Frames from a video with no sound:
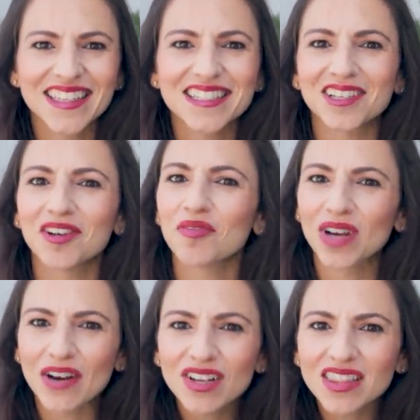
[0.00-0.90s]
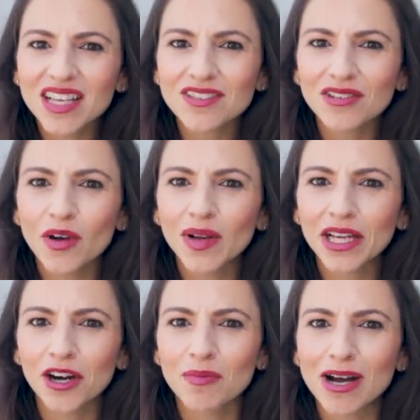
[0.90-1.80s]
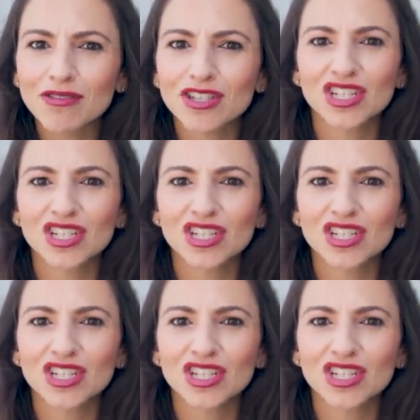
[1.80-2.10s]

Still, whenever things are going in her mouth,